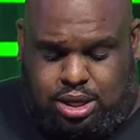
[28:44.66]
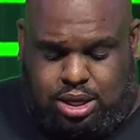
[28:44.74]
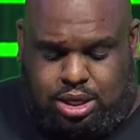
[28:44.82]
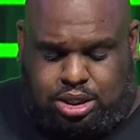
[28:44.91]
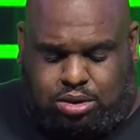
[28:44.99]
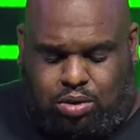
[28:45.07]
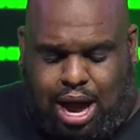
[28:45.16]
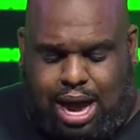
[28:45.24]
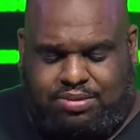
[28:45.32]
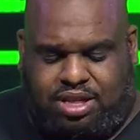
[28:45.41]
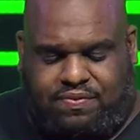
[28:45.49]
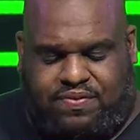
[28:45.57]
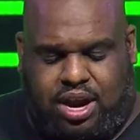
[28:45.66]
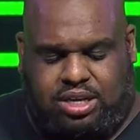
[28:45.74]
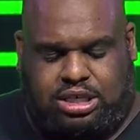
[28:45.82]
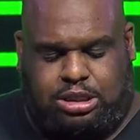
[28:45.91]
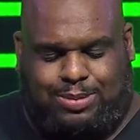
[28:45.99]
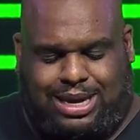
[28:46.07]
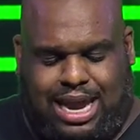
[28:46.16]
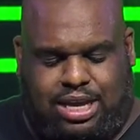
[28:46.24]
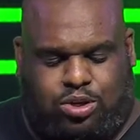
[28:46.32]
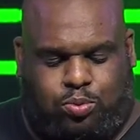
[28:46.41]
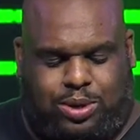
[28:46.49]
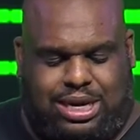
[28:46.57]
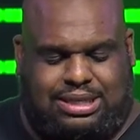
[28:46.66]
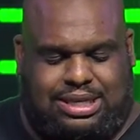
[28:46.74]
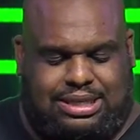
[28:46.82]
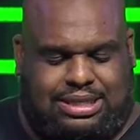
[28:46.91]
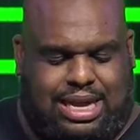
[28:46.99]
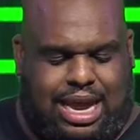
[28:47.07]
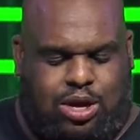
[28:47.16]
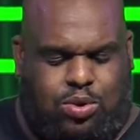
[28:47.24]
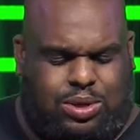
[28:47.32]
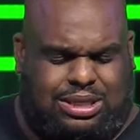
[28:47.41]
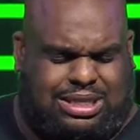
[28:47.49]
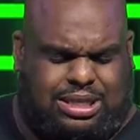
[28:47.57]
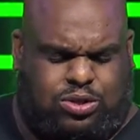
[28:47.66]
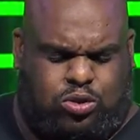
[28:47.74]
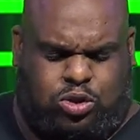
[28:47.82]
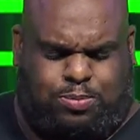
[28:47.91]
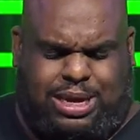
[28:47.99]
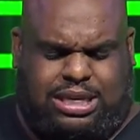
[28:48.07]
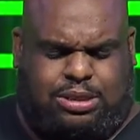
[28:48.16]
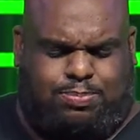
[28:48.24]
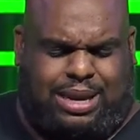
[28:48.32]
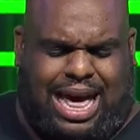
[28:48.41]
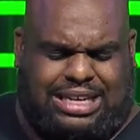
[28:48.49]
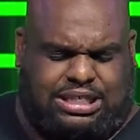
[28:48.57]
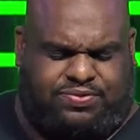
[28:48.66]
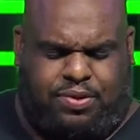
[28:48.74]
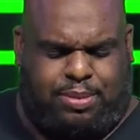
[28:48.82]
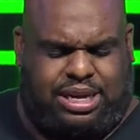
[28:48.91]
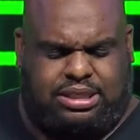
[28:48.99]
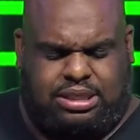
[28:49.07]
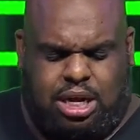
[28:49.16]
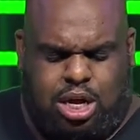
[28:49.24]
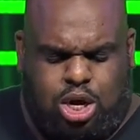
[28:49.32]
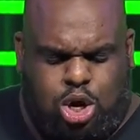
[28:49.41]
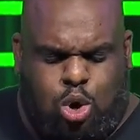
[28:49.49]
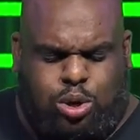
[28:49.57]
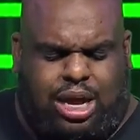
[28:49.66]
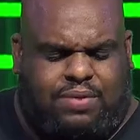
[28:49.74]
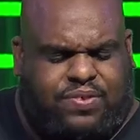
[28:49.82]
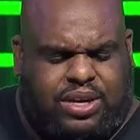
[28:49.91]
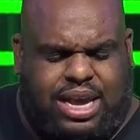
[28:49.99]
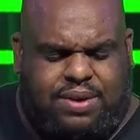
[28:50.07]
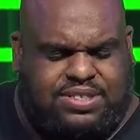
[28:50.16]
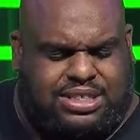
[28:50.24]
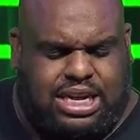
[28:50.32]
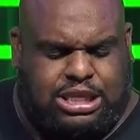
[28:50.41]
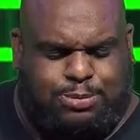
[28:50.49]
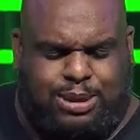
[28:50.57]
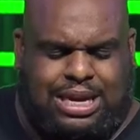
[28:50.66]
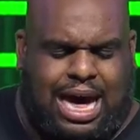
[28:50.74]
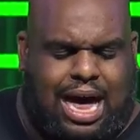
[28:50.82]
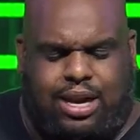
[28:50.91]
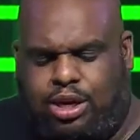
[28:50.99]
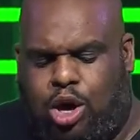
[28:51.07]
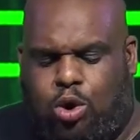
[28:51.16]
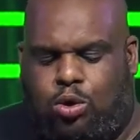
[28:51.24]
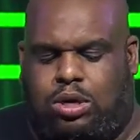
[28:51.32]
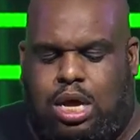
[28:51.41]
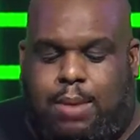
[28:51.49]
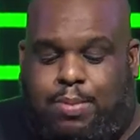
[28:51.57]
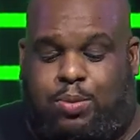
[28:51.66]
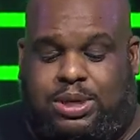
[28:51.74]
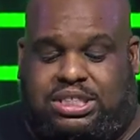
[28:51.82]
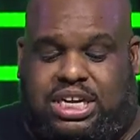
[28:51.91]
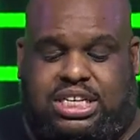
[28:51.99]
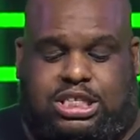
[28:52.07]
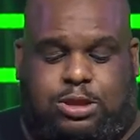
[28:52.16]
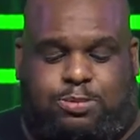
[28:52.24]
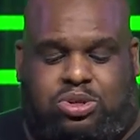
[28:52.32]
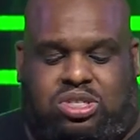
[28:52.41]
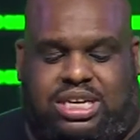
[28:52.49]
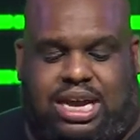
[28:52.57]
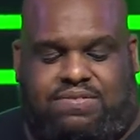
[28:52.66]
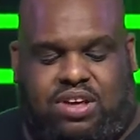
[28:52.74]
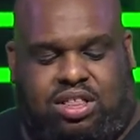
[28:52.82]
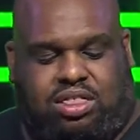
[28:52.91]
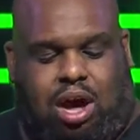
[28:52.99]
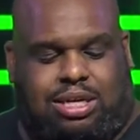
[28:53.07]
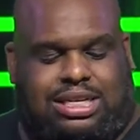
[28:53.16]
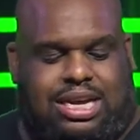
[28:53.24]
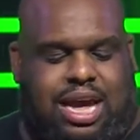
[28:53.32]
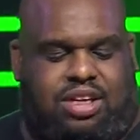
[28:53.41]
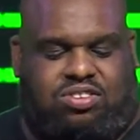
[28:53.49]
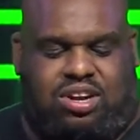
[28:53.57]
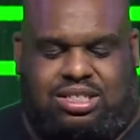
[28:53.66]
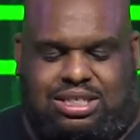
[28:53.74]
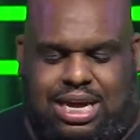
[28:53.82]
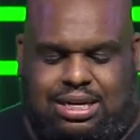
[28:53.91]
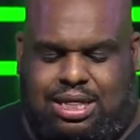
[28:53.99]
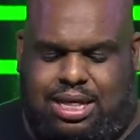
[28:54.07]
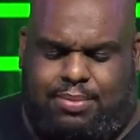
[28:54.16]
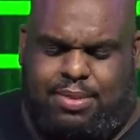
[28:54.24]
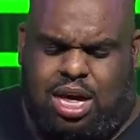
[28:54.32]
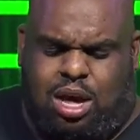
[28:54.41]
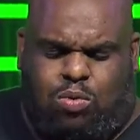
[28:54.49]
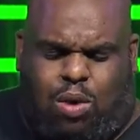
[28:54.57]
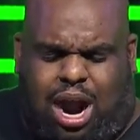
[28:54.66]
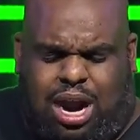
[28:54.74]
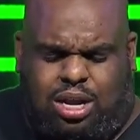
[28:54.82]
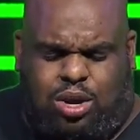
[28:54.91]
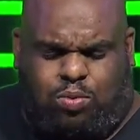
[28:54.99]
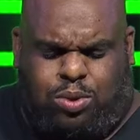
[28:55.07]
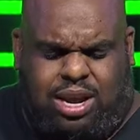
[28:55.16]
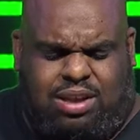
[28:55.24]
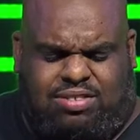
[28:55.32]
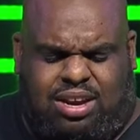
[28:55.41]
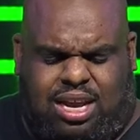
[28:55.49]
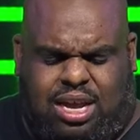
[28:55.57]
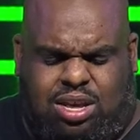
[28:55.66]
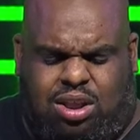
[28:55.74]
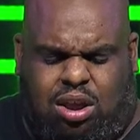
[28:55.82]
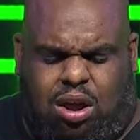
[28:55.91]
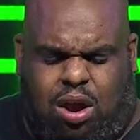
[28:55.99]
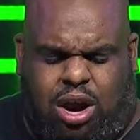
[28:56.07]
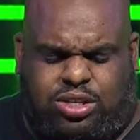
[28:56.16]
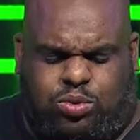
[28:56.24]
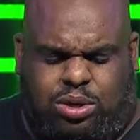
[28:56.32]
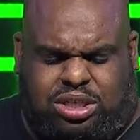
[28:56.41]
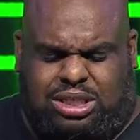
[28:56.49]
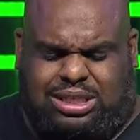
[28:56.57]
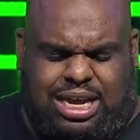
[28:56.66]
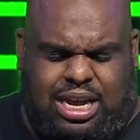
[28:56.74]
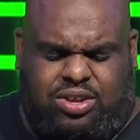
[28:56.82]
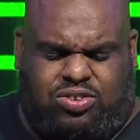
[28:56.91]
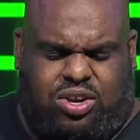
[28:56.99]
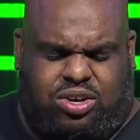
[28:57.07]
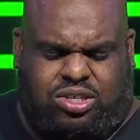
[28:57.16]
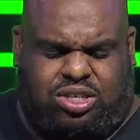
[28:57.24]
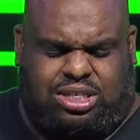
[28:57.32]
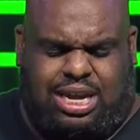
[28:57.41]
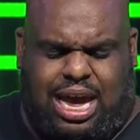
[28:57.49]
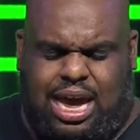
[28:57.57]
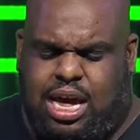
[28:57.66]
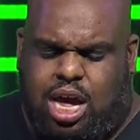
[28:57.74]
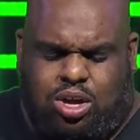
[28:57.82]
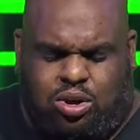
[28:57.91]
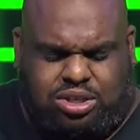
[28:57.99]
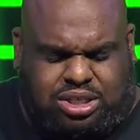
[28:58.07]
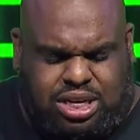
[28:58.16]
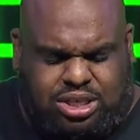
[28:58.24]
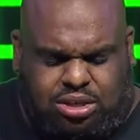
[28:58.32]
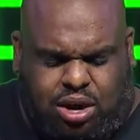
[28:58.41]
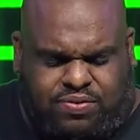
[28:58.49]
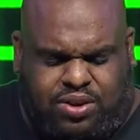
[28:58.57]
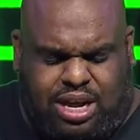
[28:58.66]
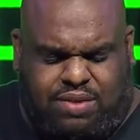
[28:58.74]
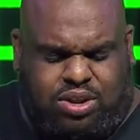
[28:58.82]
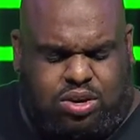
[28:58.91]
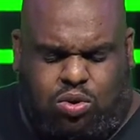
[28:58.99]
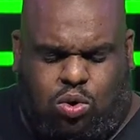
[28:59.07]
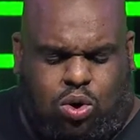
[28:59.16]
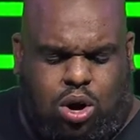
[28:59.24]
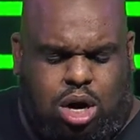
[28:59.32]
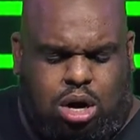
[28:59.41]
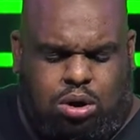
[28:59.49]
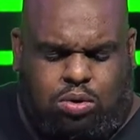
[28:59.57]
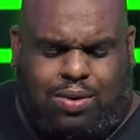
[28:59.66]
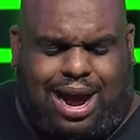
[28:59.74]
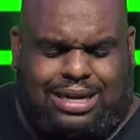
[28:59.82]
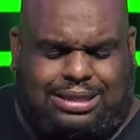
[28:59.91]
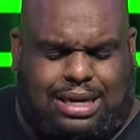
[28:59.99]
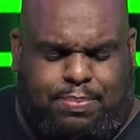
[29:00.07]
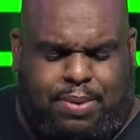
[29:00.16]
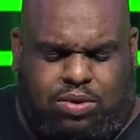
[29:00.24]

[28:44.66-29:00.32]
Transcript: And the scribes and the Pharisees began to reason, saying, Who is this who speaks blasphemies? Who can forgive sins but God alone? But when Jesus perceived their thoughts, he answered and said to them, Why are you reasoning in your hearts? Which is easier to say, Your sins are forgiven, or rise up